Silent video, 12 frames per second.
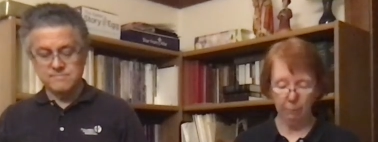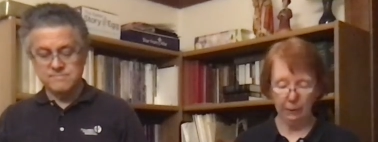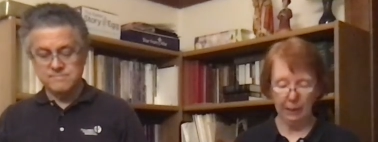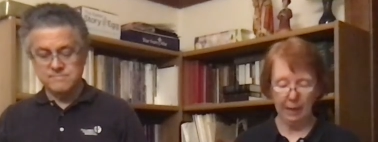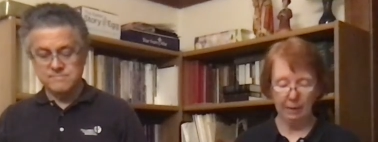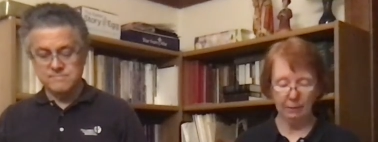
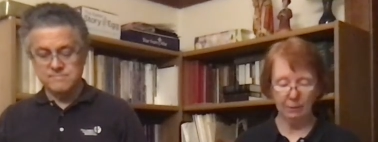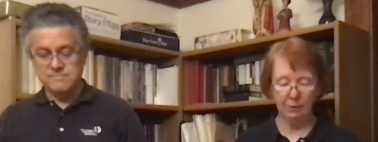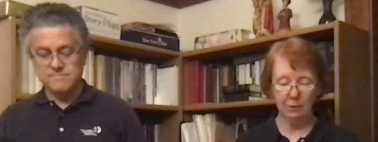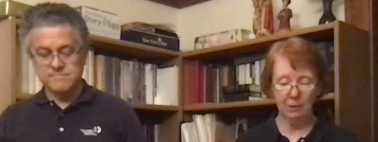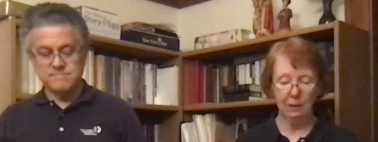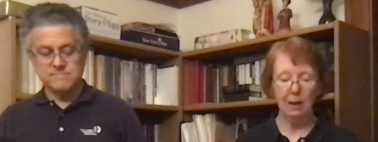
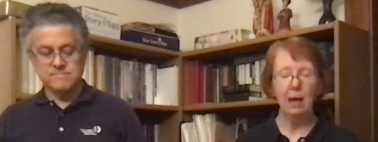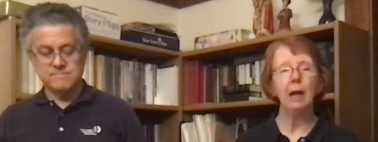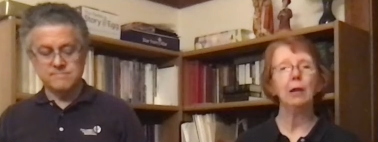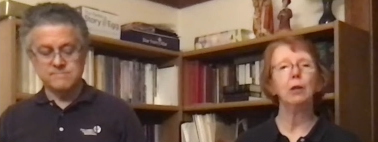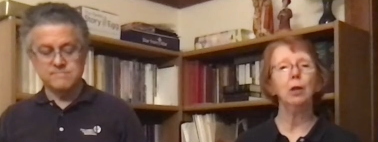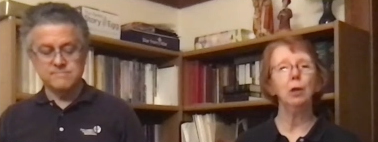Speaker 1: plants,
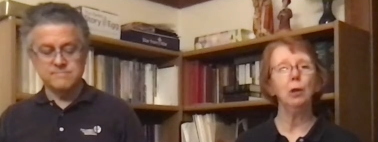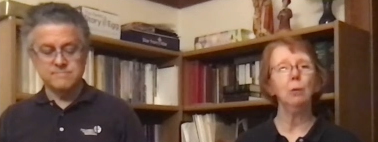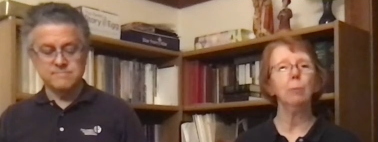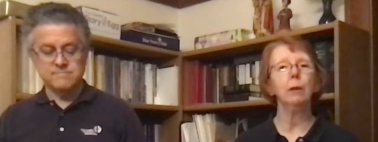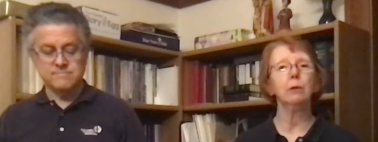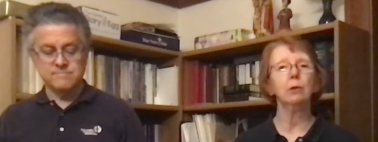and
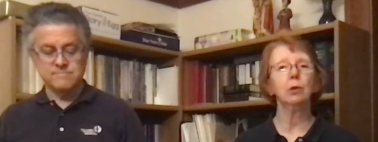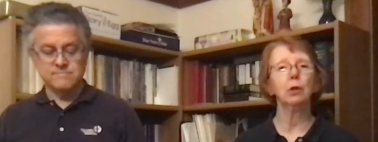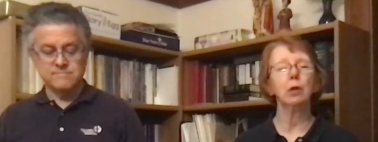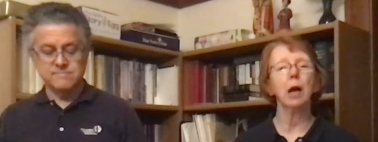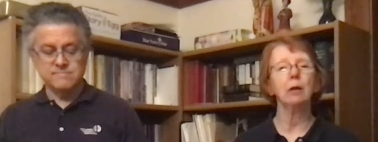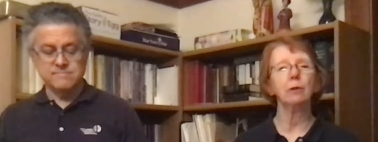humans could
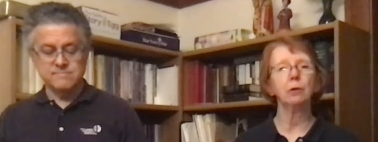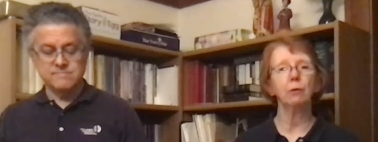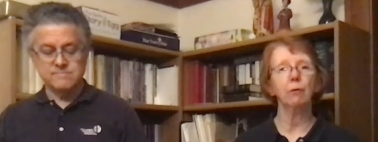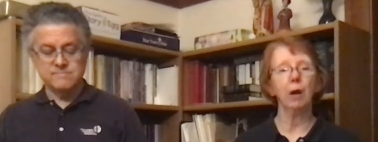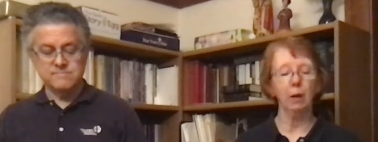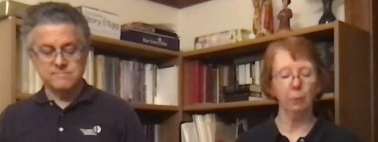not
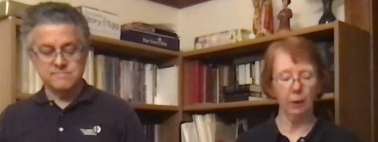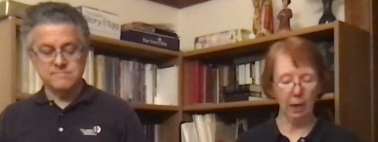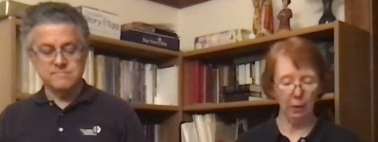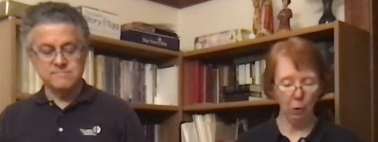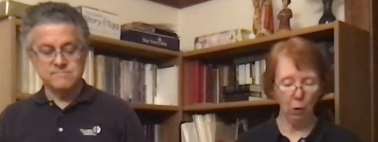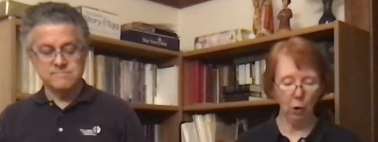survive
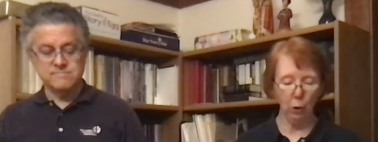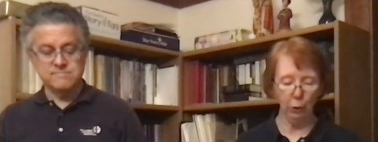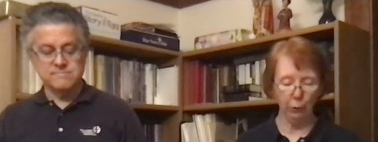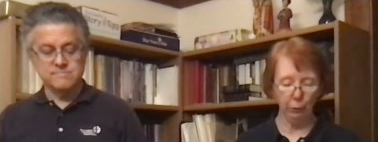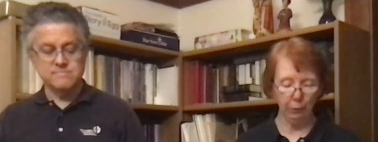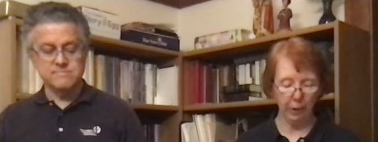without all
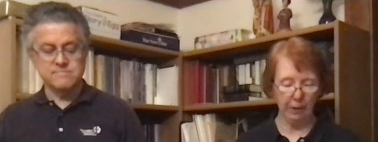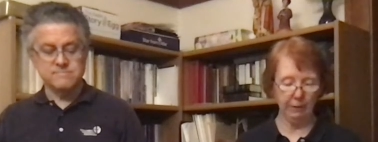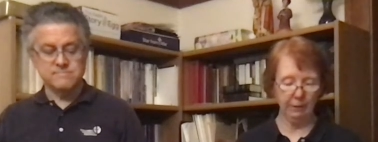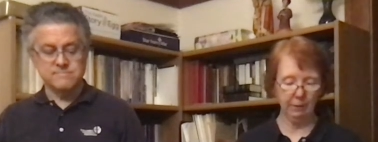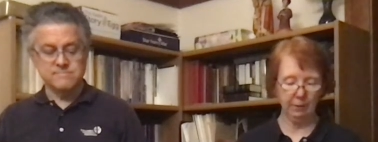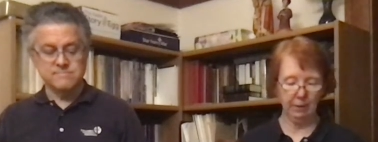the
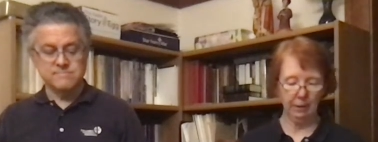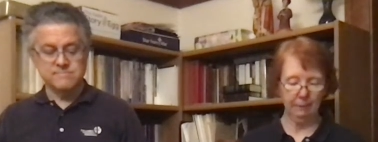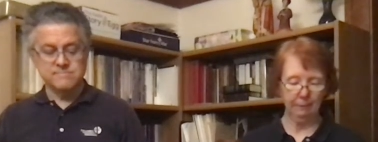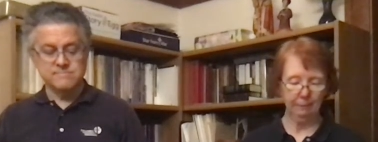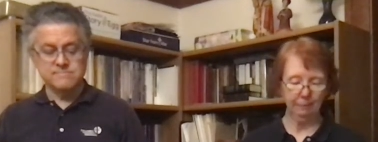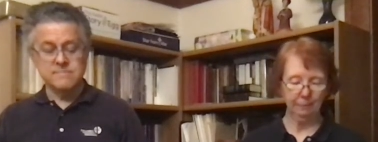rest.
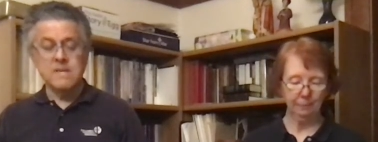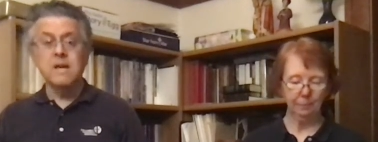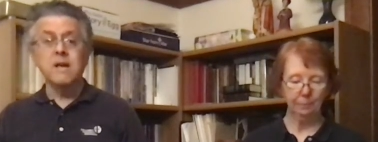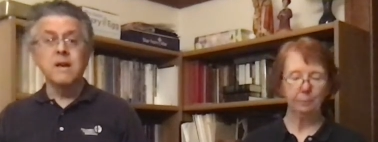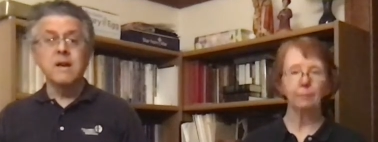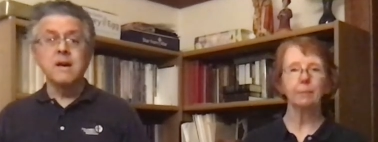
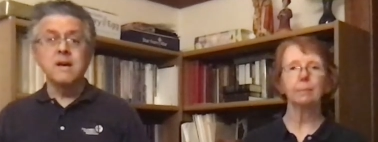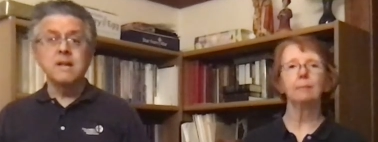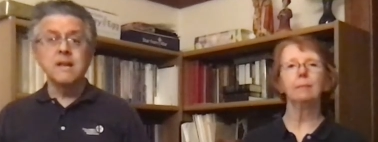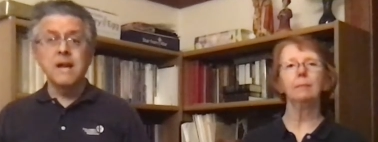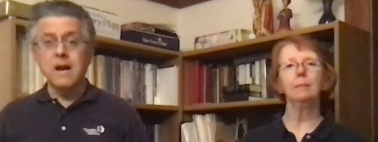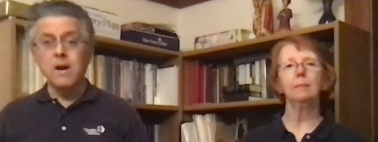
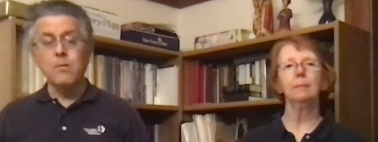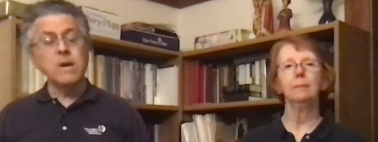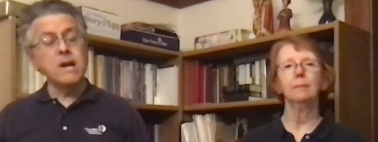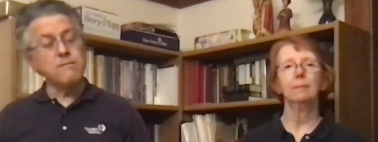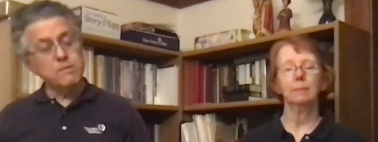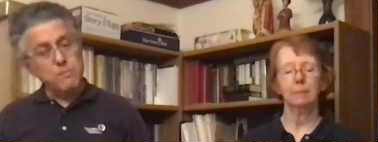
Speaker 2: Now, we
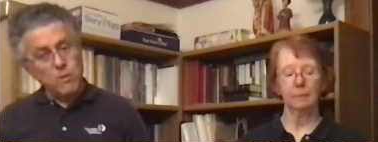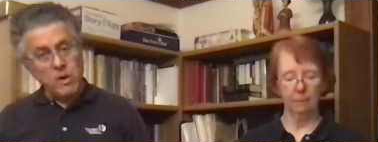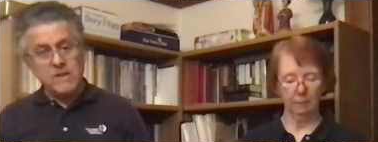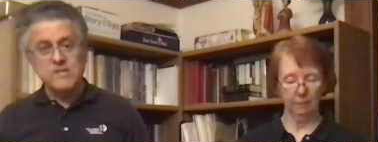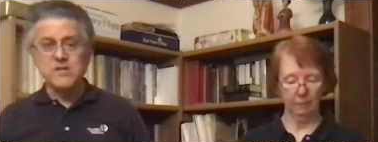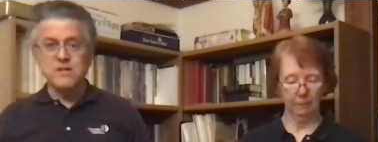have some
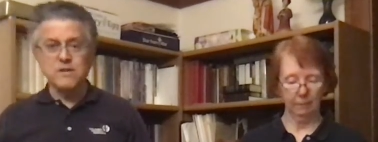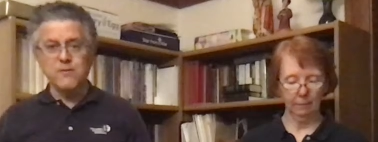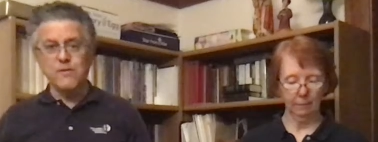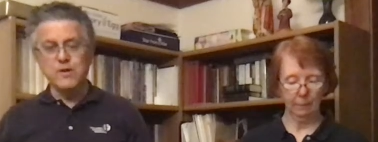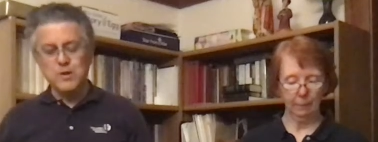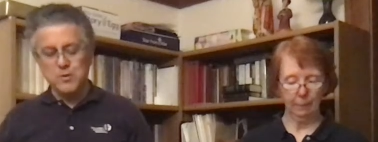questions for
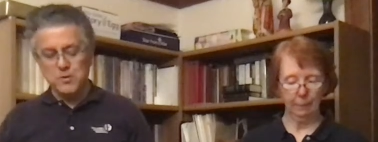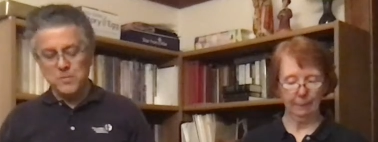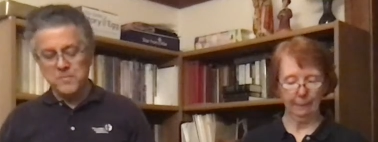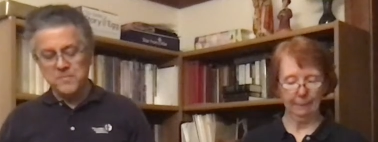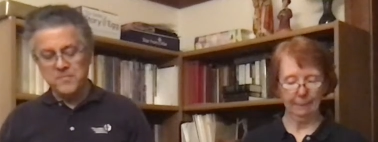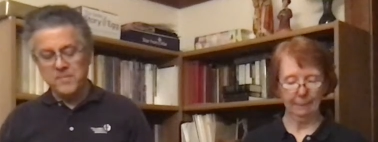you.
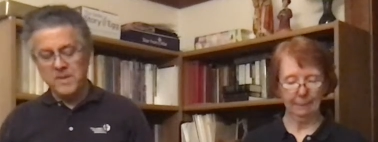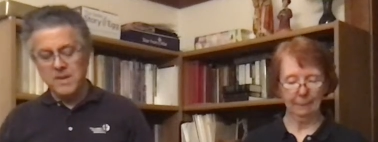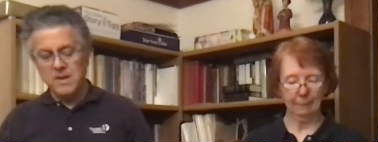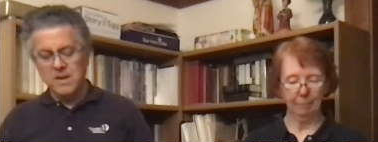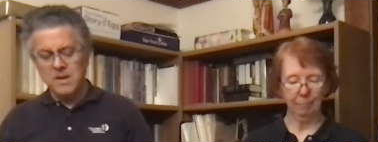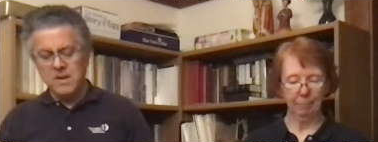
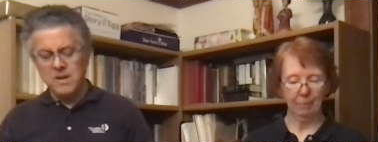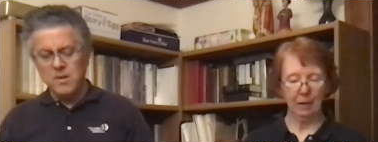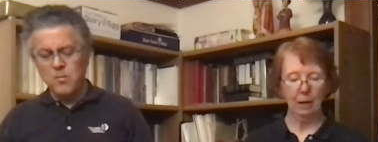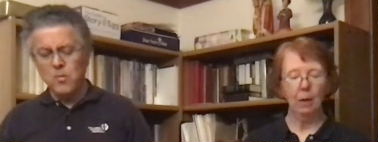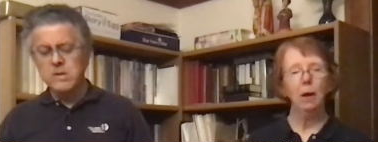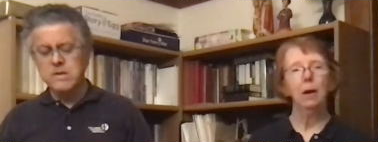
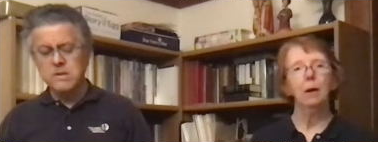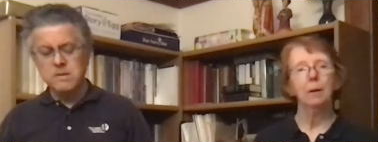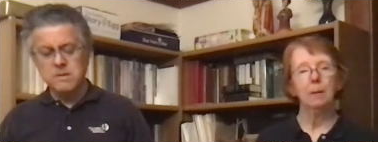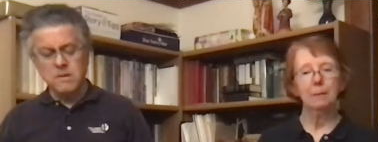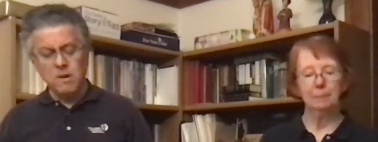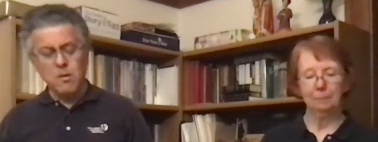What?
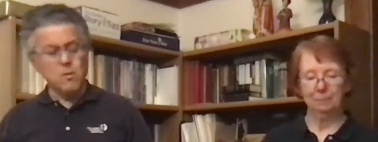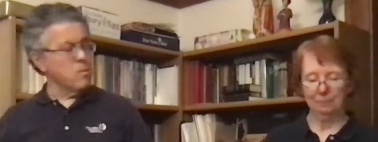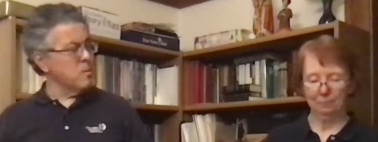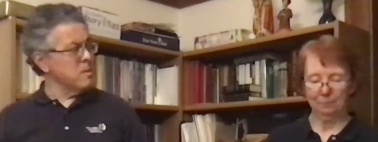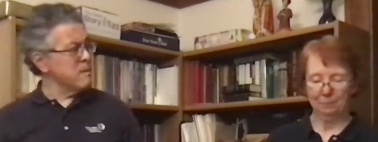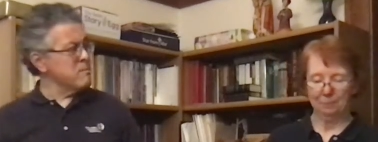Oh,
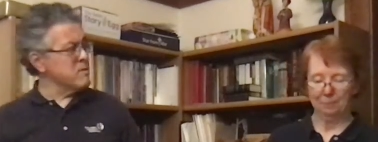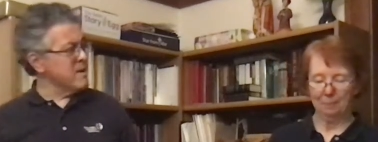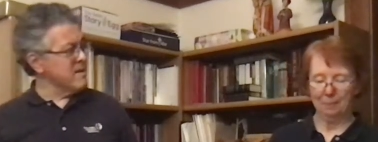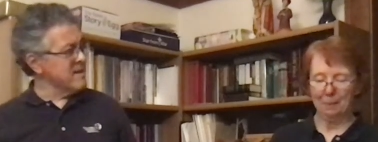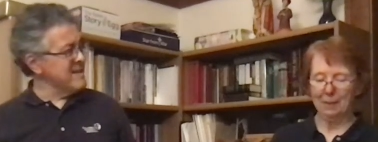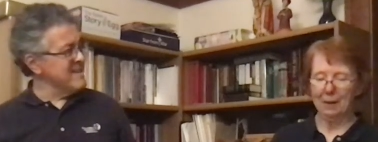I'm
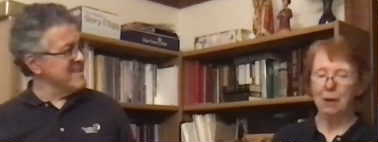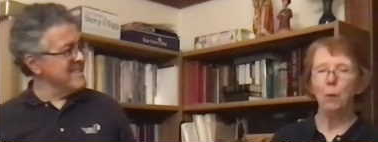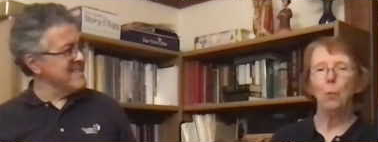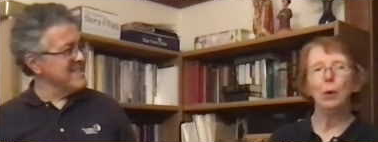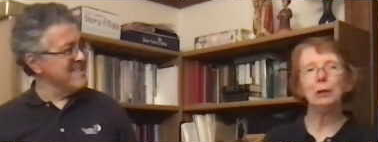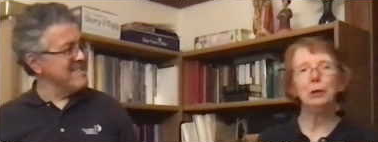sorry.
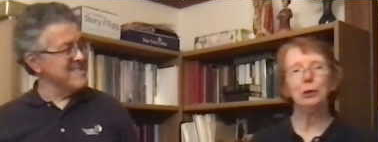
Speaker 1: What do